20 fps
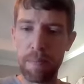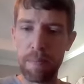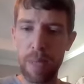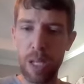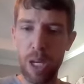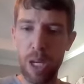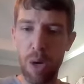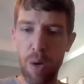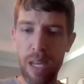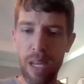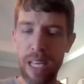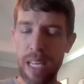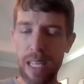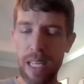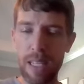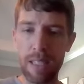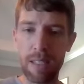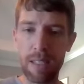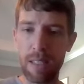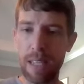you know, he
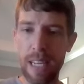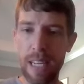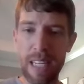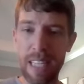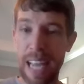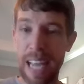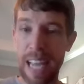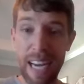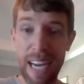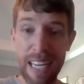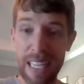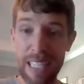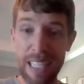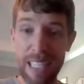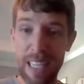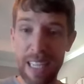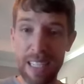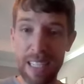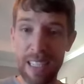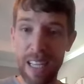is he's
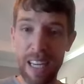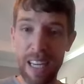86 and